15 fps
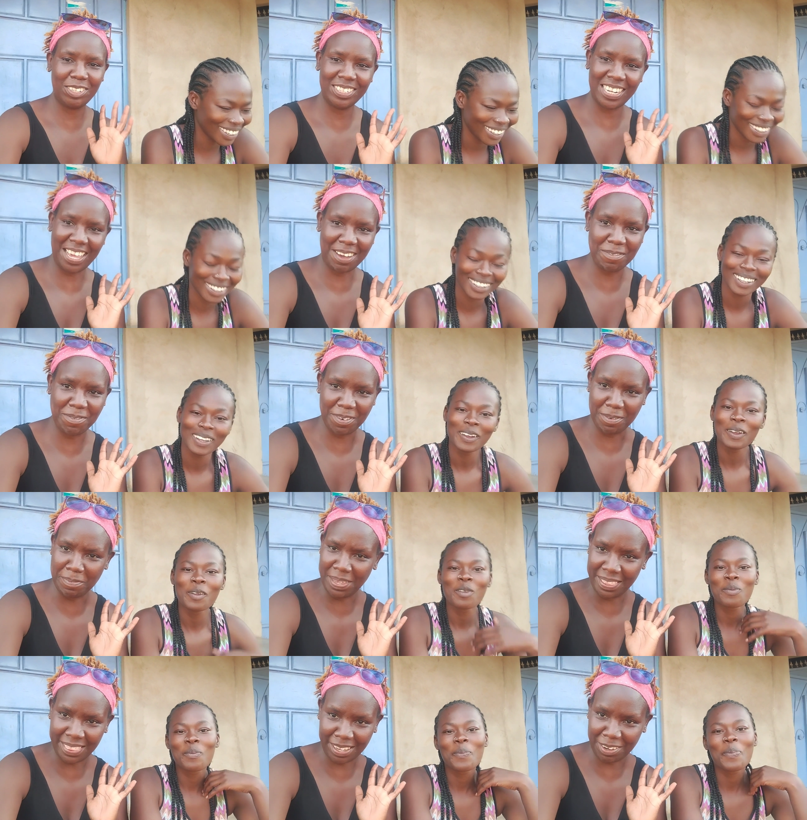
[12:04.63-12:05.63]
Speaker 1: Don't come for
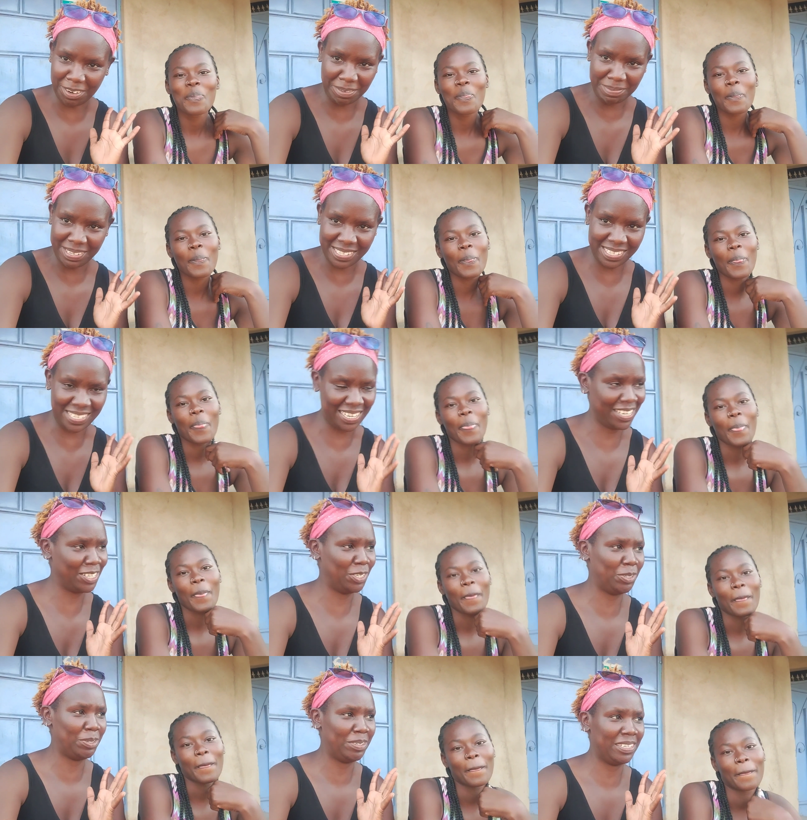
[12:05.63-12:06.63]
me in the comment
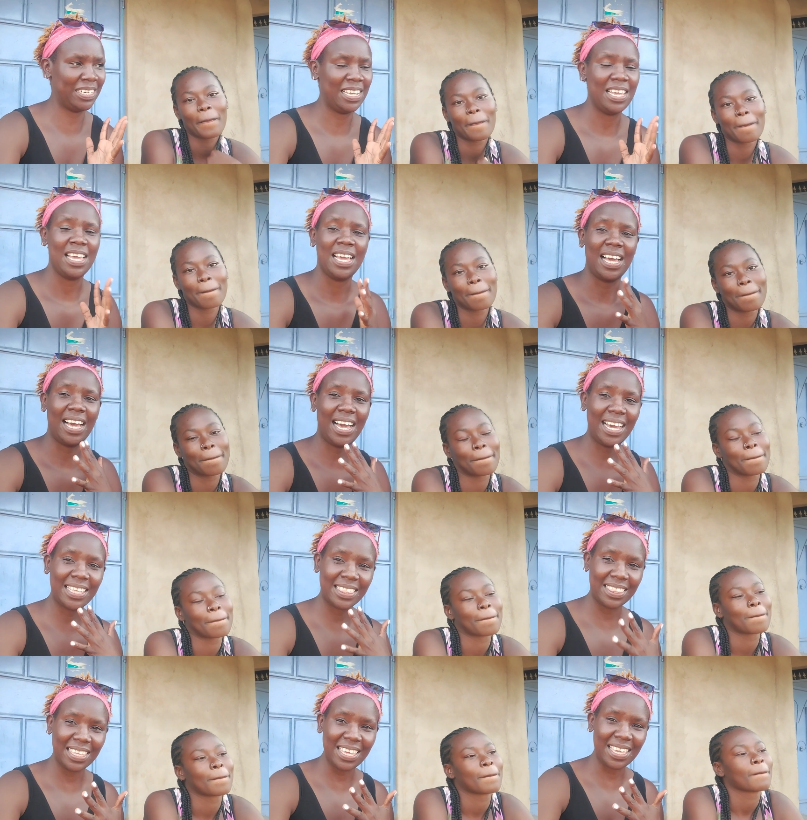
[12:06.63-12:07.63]
section.
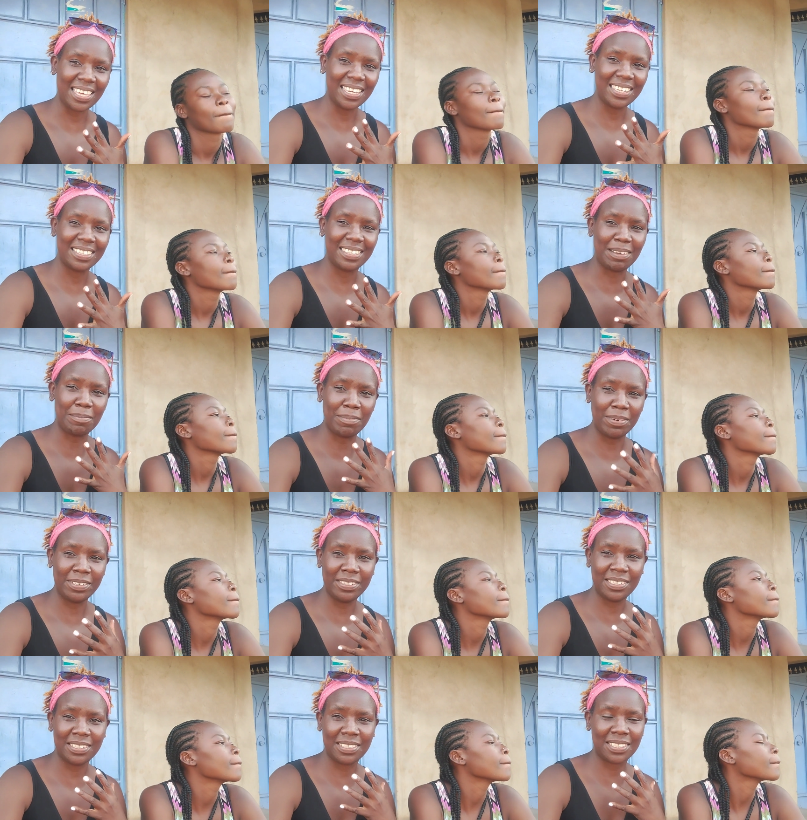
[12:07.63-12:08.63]
I think the
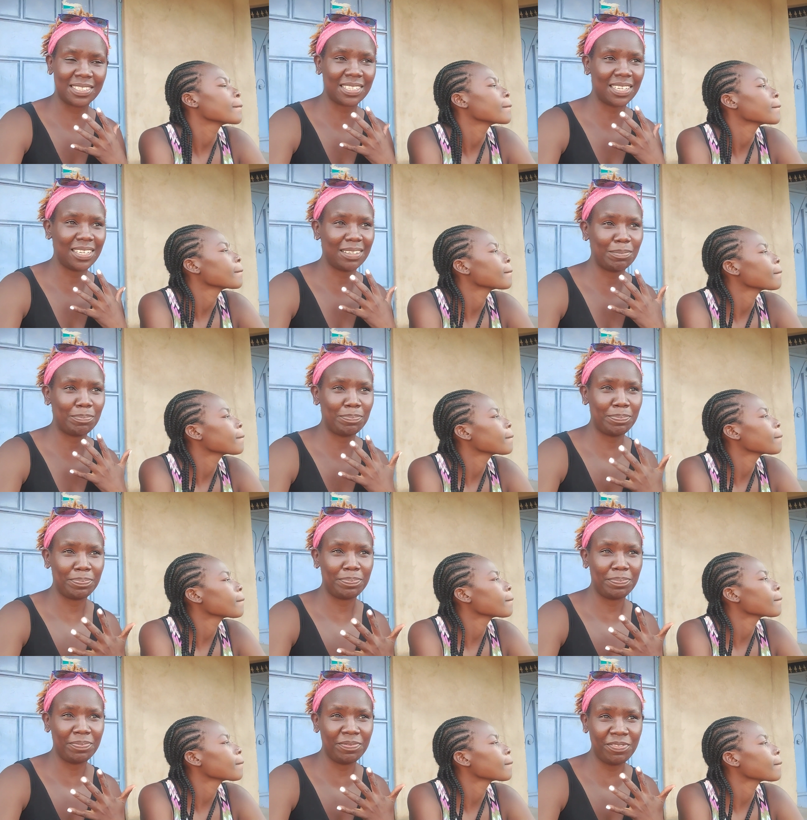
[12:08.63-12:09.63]
most
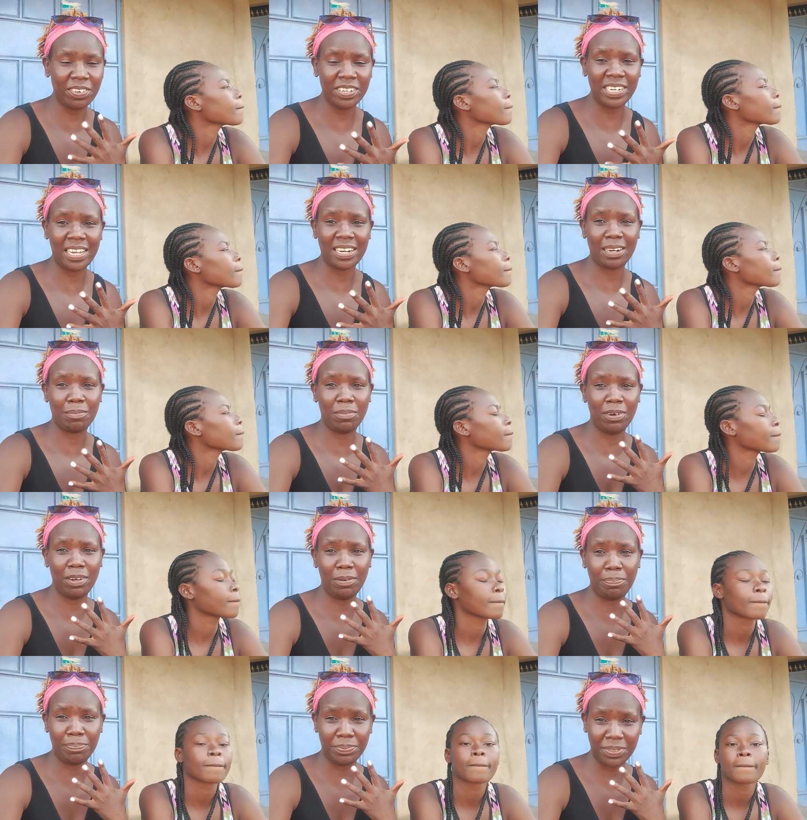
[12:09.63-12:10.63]

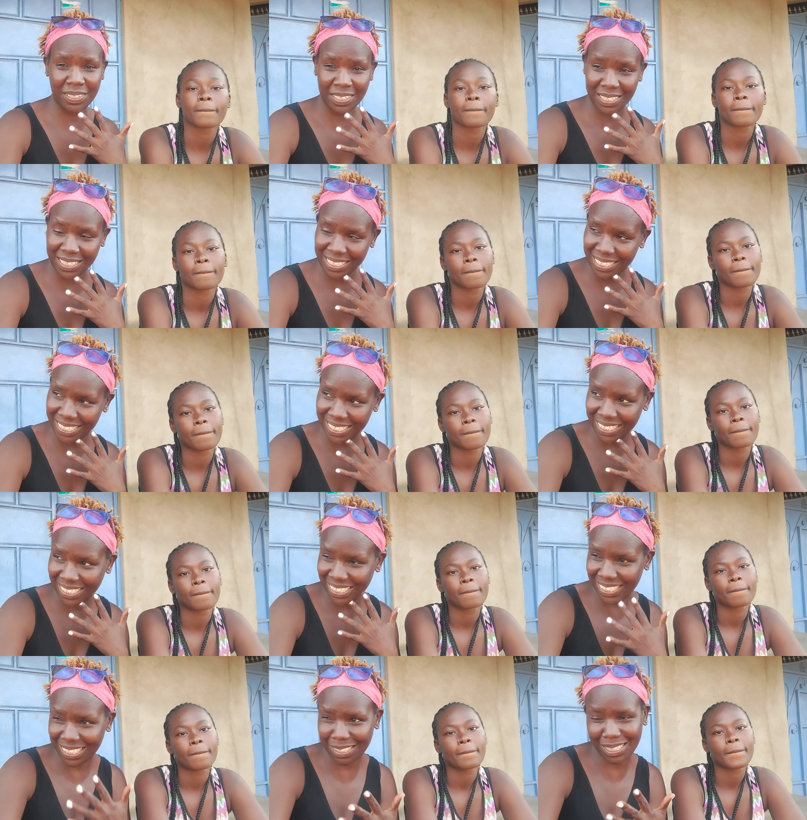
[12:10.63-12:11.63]
vulnerable
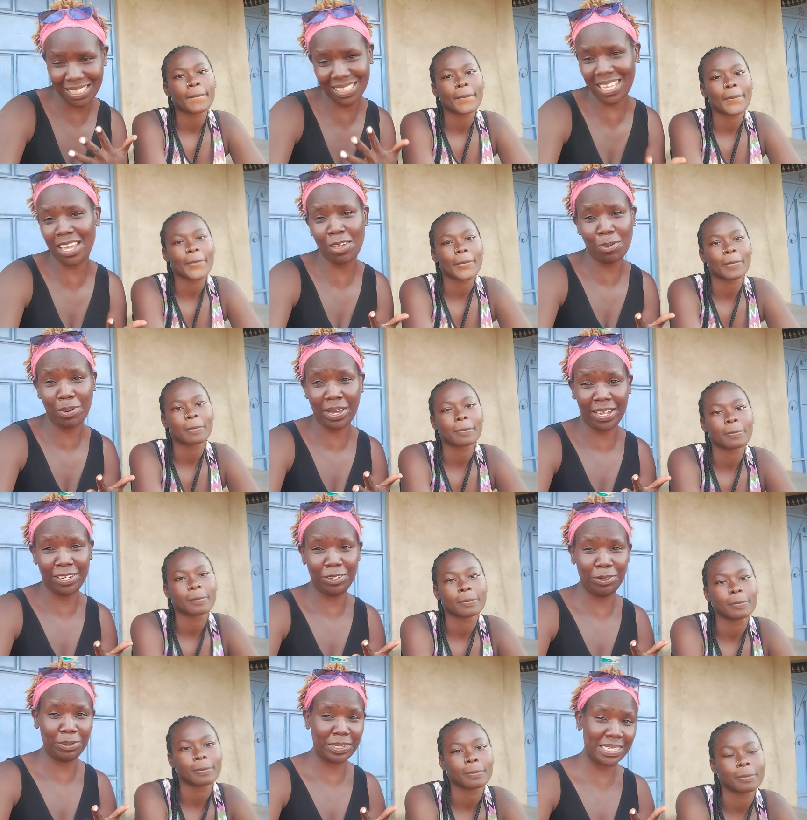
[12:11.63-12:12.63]
thing you
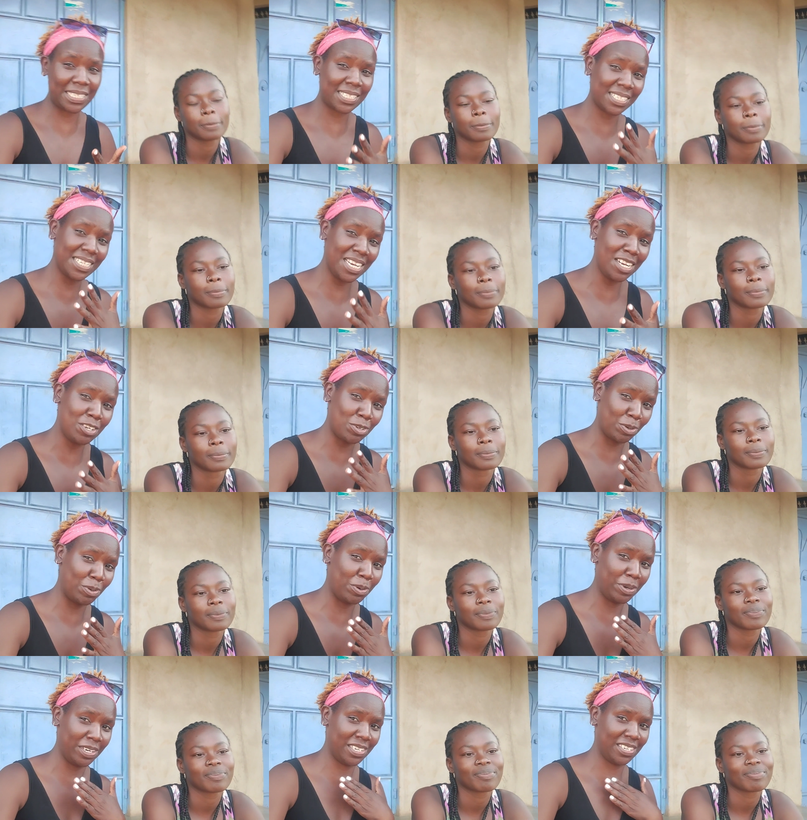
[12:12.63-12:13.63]
can do is kneel to
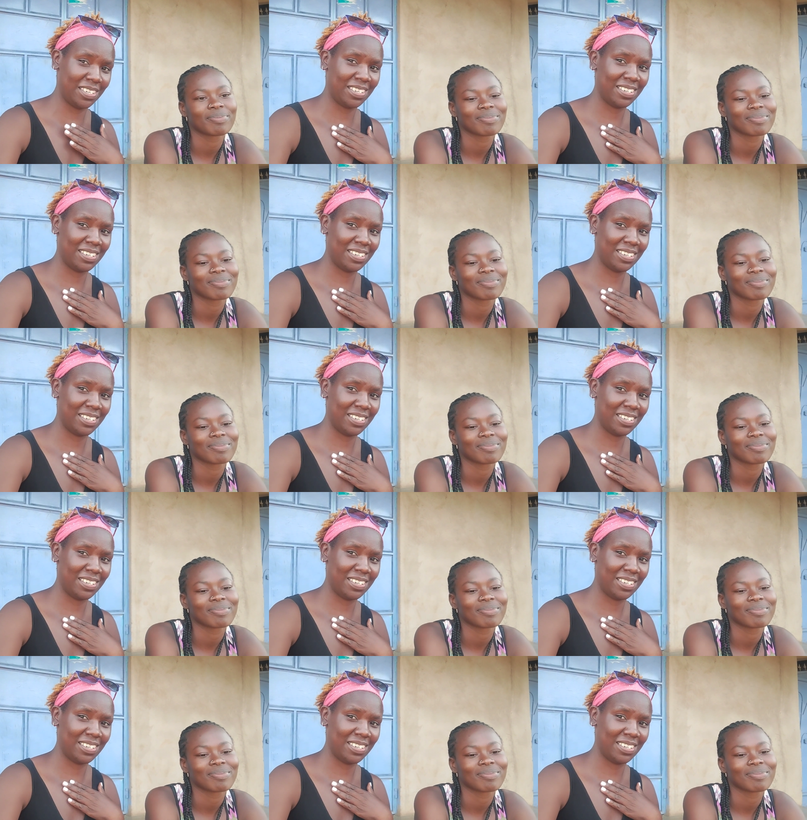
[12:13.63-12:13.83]
God.